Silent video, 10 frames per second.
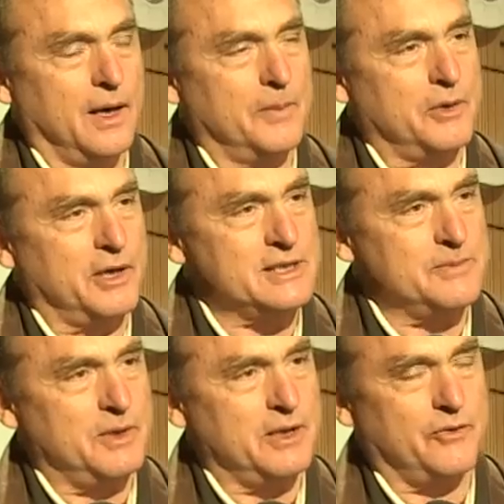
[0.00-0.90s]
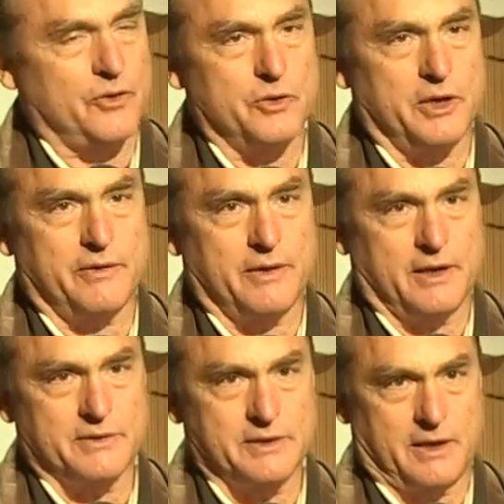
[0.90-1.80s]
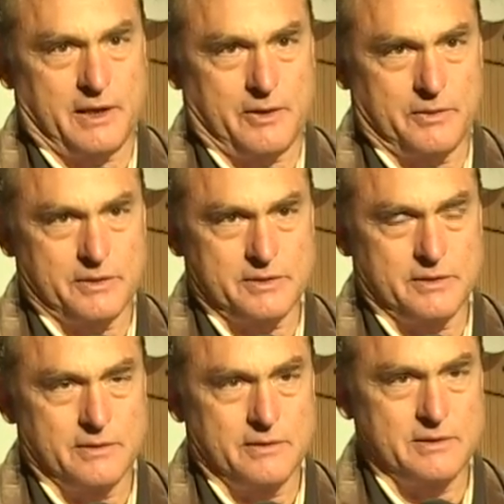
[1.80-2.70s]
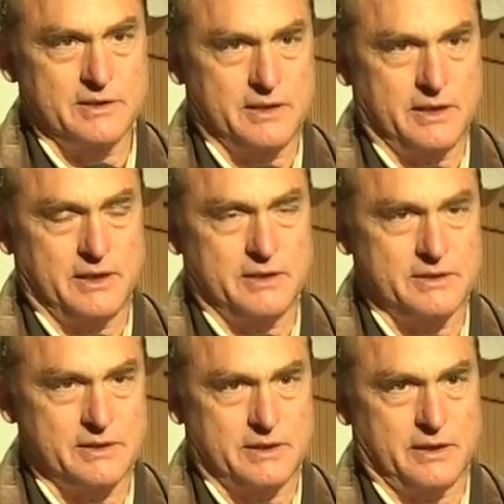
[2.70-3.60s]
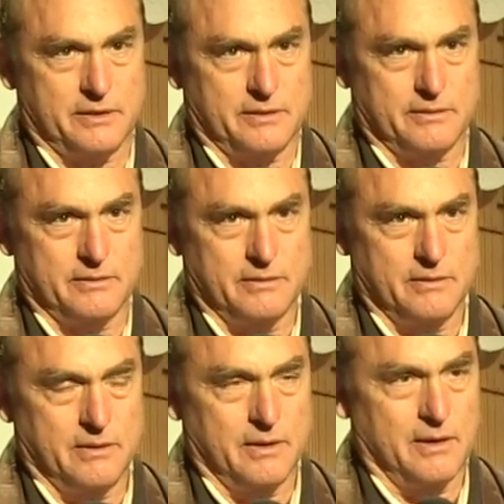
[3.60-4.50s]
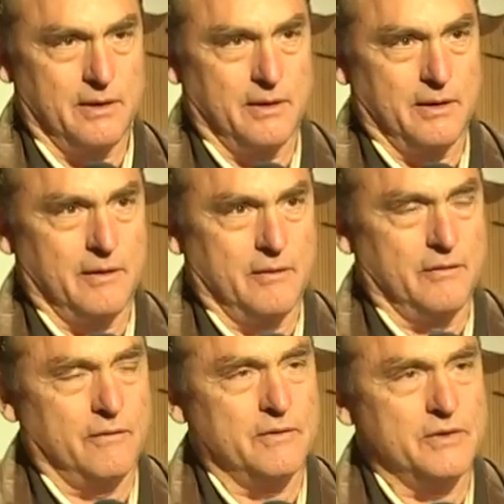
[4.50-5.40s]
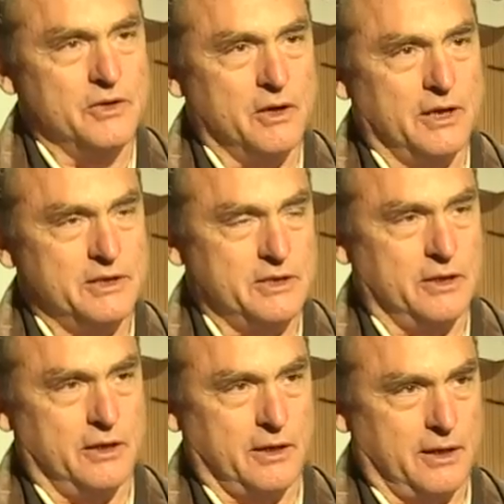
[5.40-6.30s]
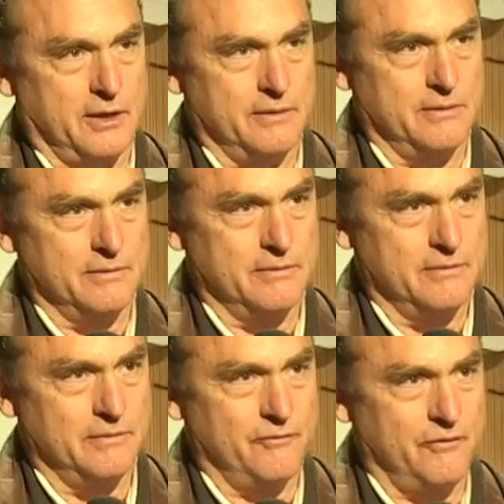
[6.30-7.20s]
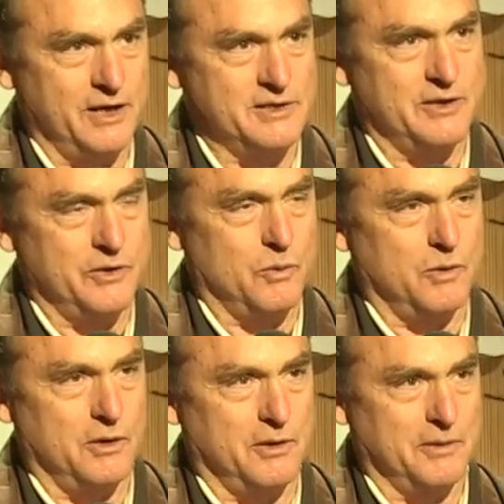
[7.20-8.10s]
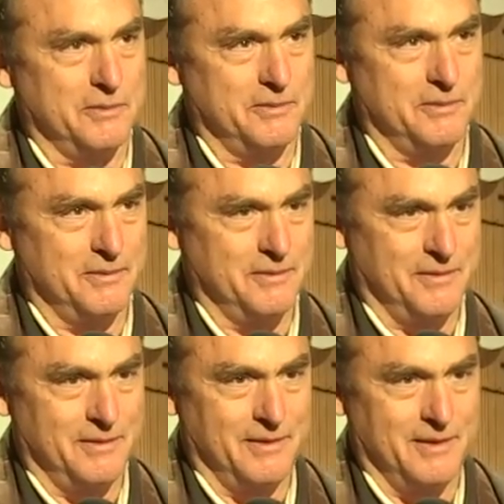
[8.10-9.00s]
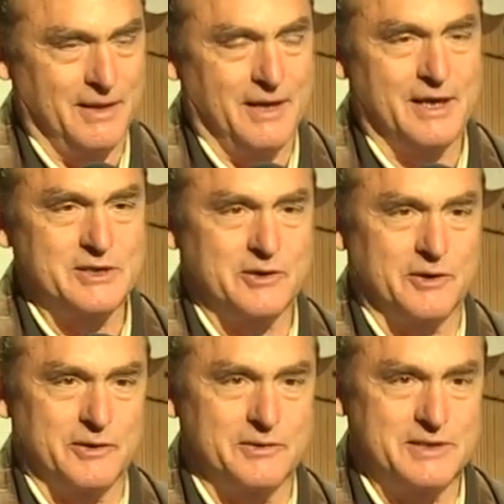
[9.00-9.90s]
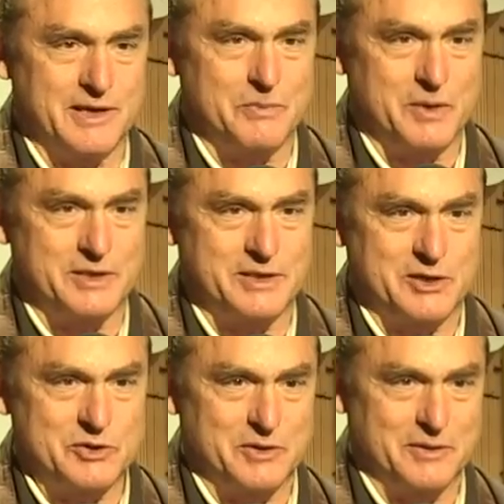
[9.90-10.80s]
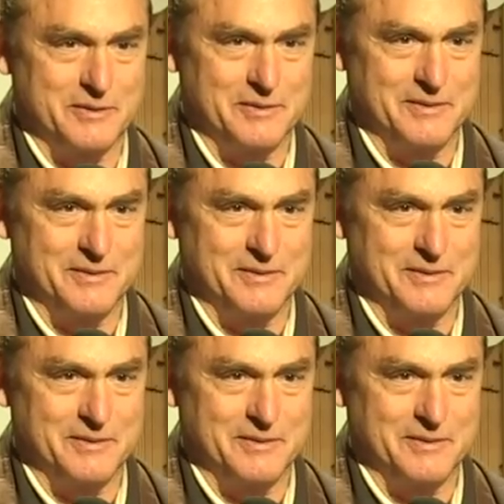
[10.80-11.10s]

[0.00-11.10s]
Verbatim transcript: approximately 30,000 hours sitting still, not talking, facing the wall. It's called Zen meditation.